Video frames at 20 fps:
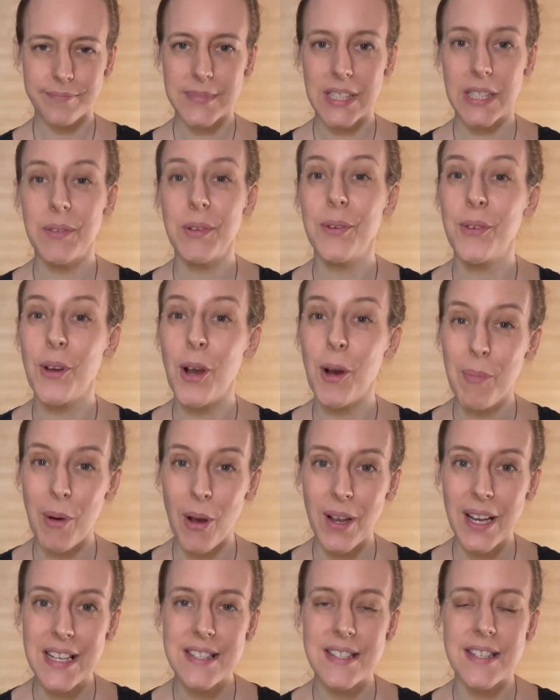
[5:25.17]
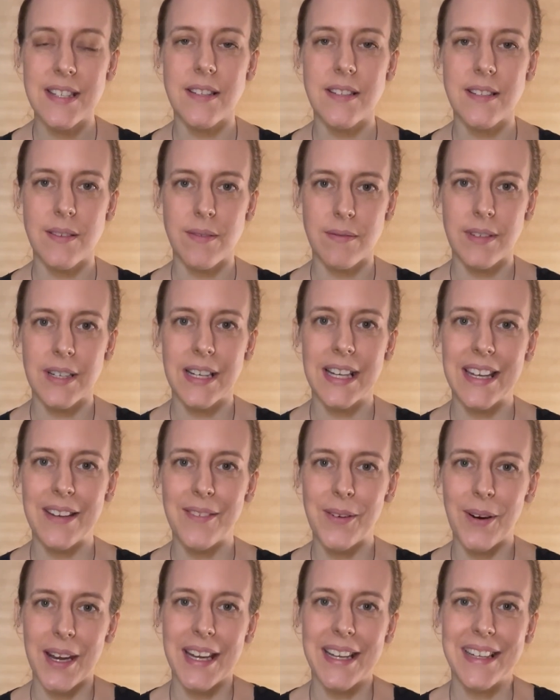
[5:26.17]
If you've got pockets, this is a really
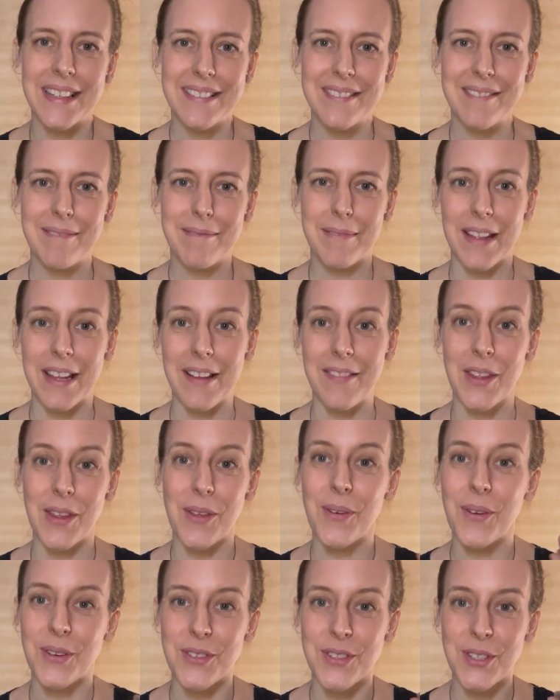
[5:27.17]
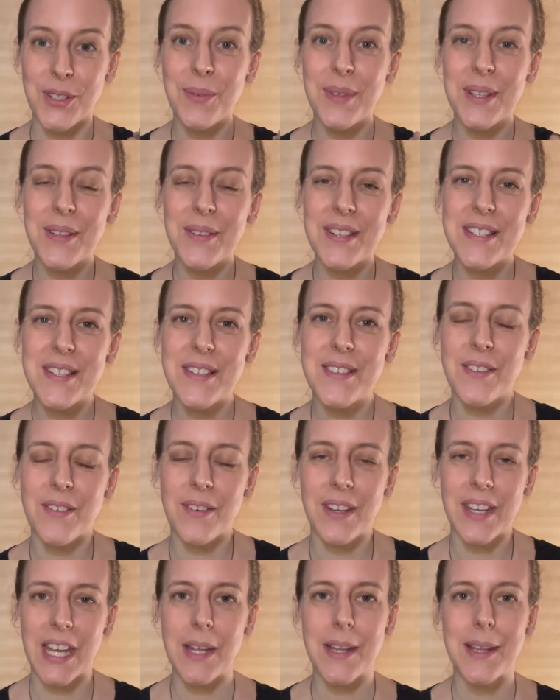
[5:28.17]
great thing that you can do with the crystals. You
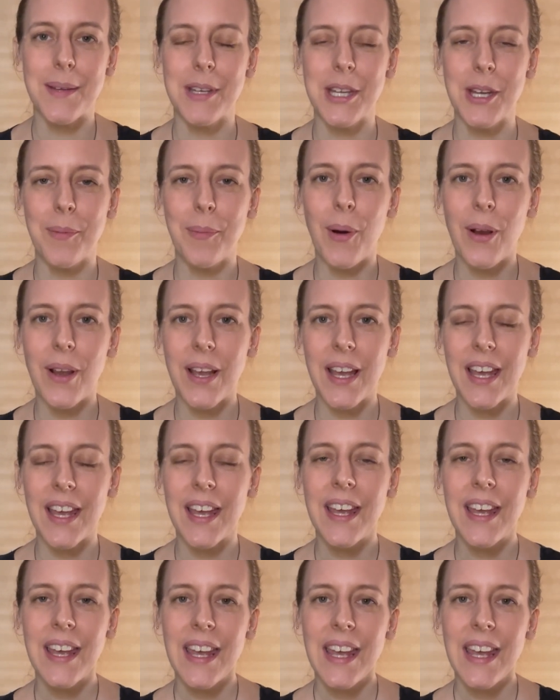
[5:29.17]
can keep them in your pocket.